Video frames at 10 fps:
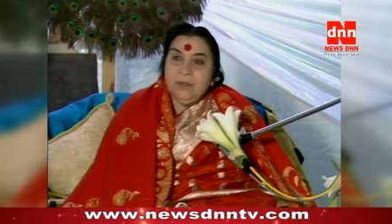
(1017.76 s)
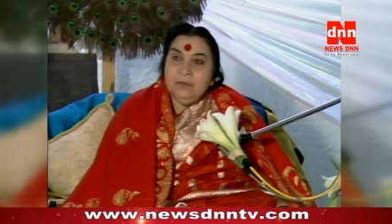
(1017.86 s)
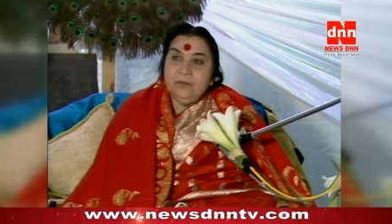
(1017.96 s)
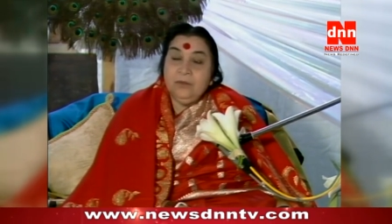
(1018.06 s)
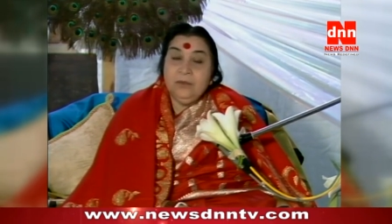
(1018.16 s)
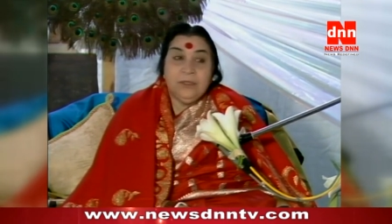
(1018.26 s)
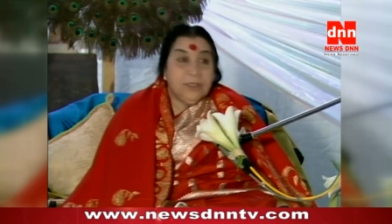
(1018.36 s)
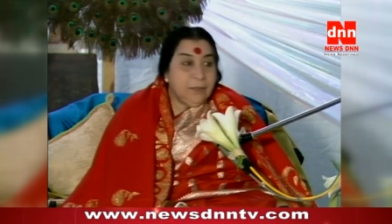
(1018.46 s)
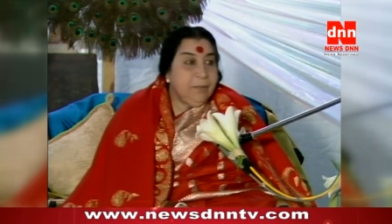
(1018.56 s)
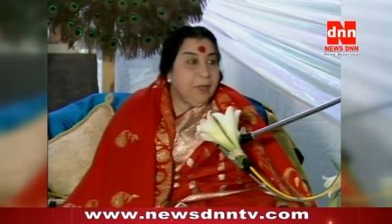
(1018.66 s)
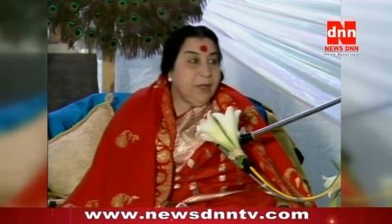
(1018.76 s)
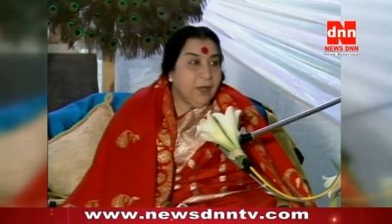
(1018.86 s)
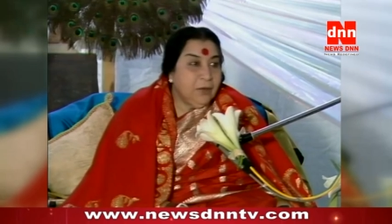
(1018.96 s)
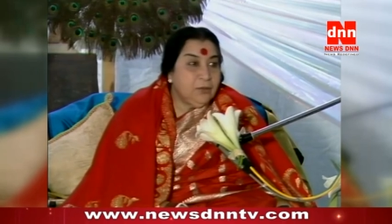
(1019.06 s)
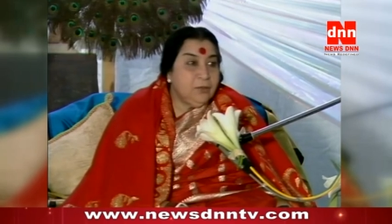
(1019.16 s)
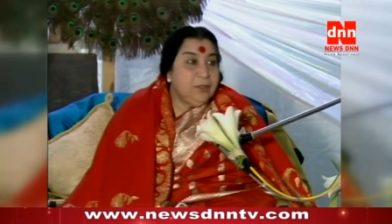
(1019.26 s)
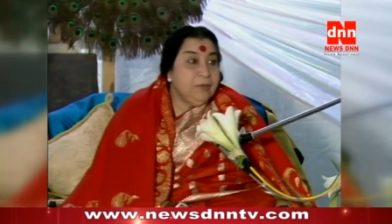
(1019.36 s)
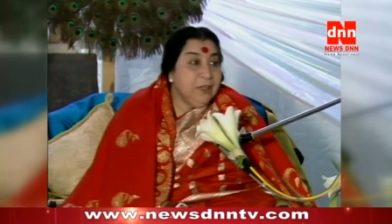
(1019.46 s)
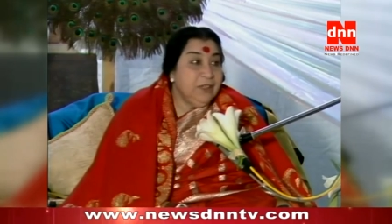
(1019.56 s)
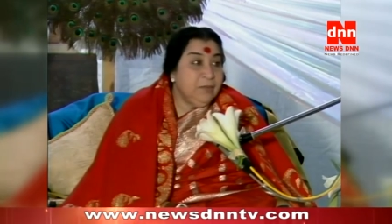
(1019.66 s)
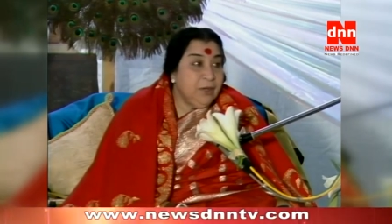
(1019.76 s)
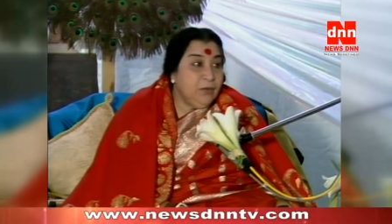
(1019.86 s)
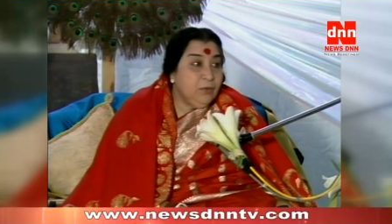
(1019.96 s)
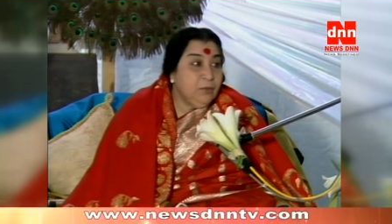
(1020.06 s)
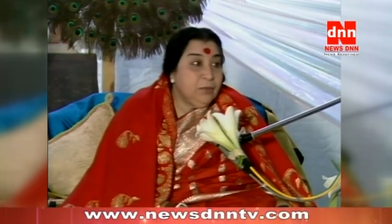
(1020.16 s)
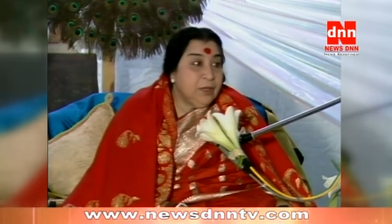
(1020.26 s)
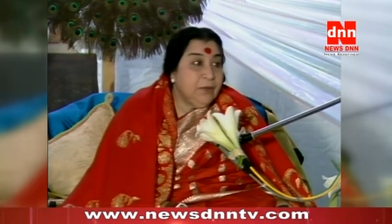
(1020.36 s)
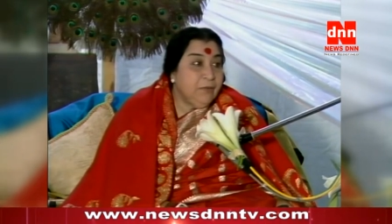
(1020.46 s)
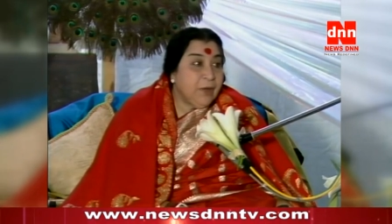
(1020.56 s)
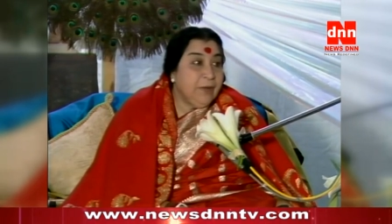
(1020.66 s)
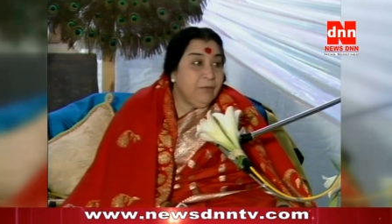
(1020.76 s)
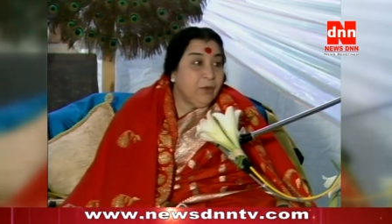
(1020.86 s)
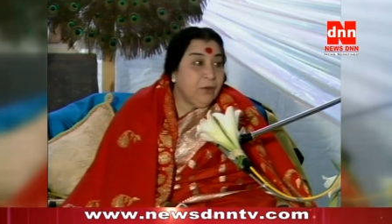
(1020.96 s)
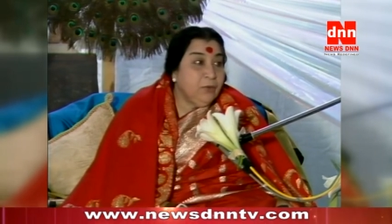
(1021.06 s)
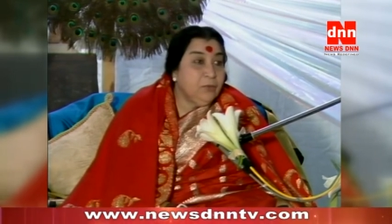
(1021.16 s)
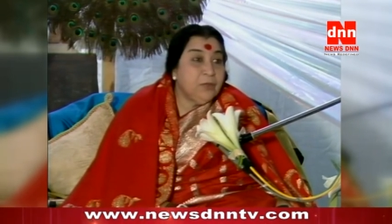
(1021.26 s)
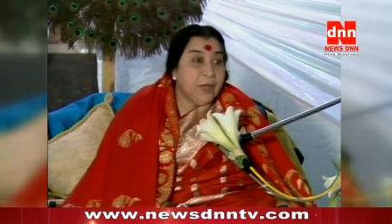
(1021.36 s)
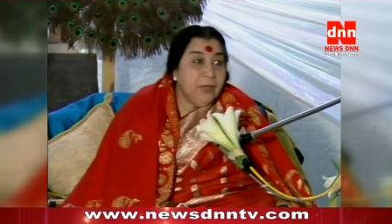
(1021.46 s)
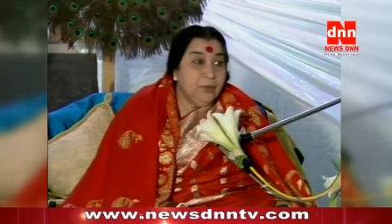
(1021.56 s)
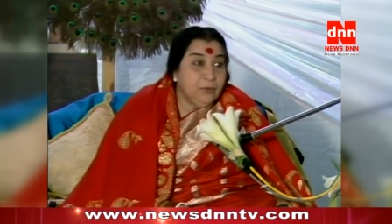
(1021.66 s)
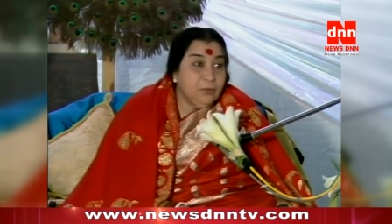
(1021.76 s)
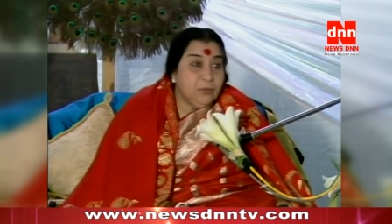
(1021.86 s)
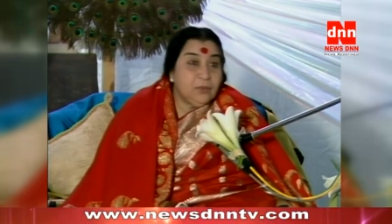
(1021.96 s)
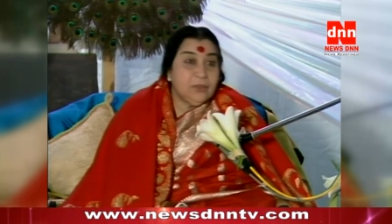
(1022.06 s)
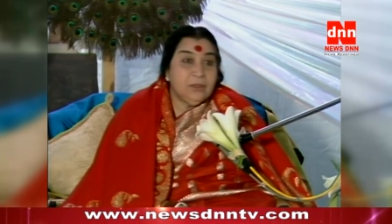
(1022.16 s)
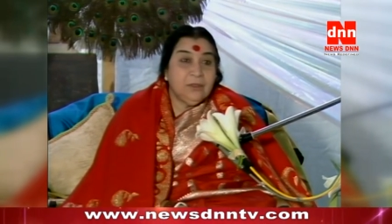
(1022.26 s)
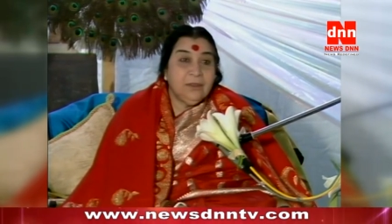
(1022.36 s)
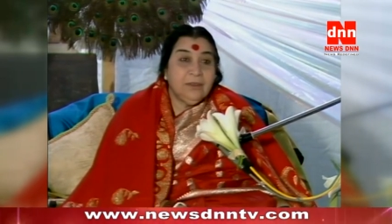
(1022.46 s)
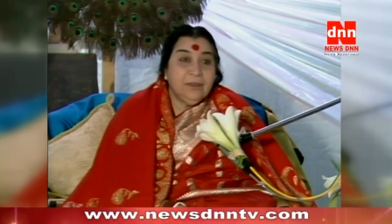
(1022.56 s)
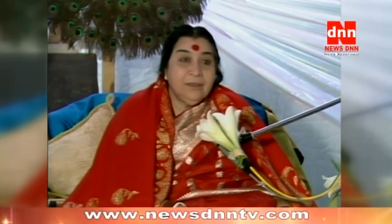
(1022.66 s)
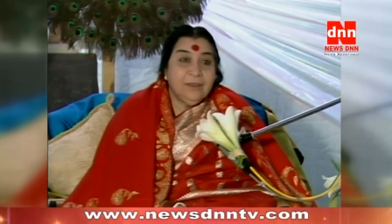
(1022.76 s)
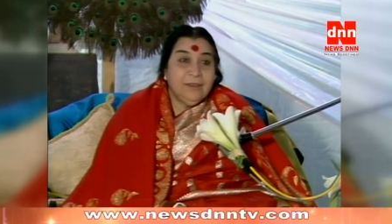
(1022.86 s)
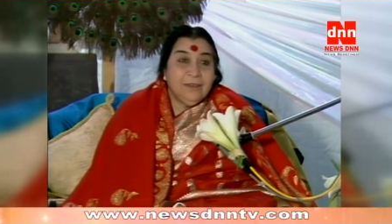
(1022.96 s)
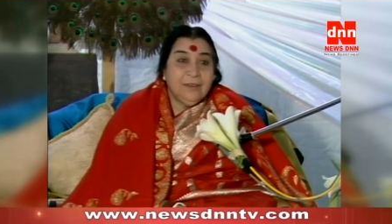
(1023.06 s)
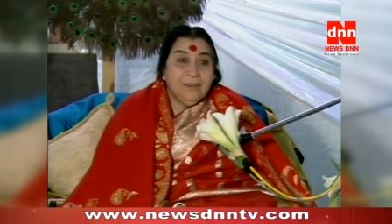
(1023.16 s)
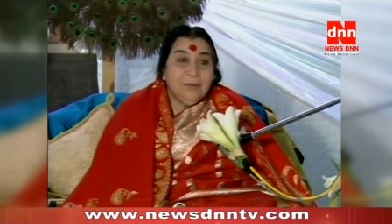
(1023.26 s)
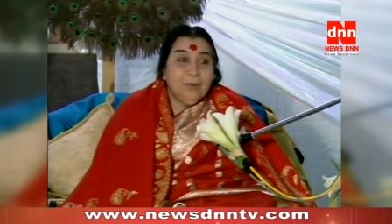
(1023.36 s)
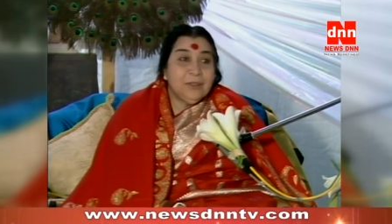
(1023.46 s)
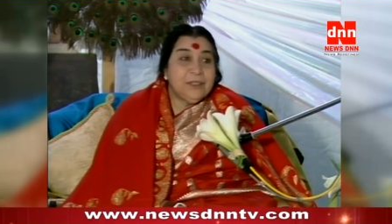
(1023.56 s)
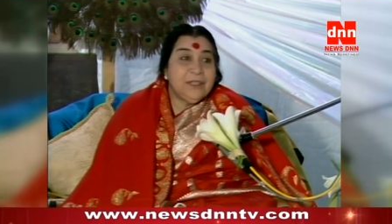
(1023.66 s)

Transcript: So such a big house with 20 bedrooms and 5 drawing rooms, dining rooms was